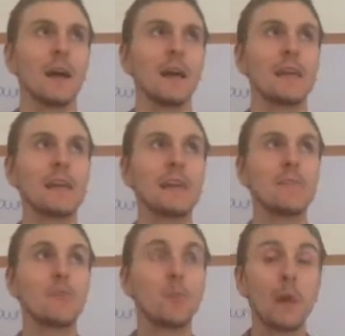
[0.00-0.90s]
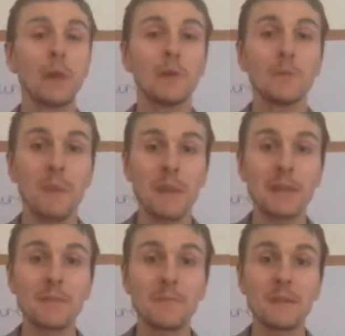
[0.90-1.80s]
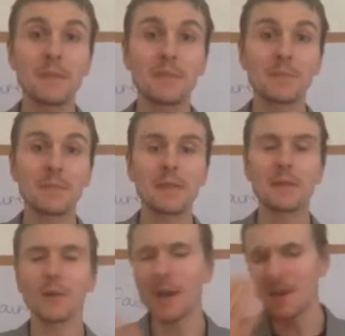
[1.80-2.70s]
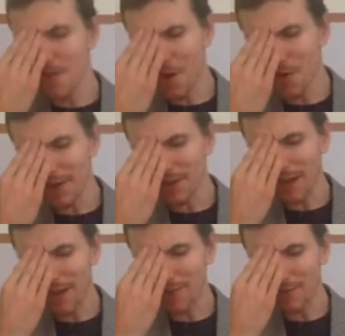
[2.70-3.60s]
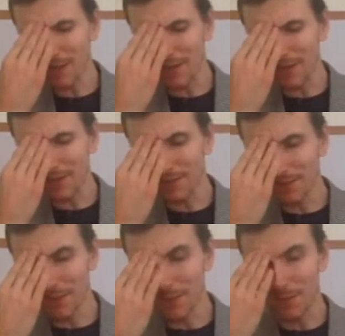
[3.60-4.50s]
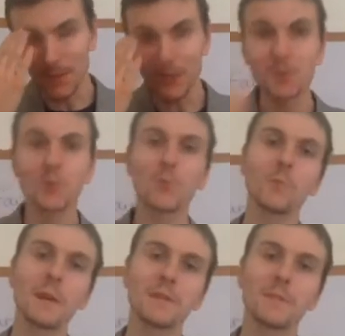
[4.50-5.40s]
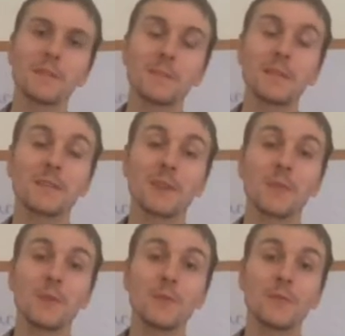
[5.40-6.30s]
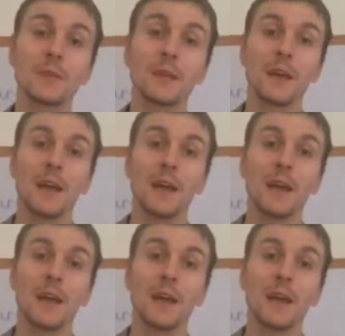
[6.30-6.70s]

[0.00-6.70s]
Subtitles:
He will make me speak. Oh, I know it, I haven't practiced the verbs, but Luke will make me speak. So Luke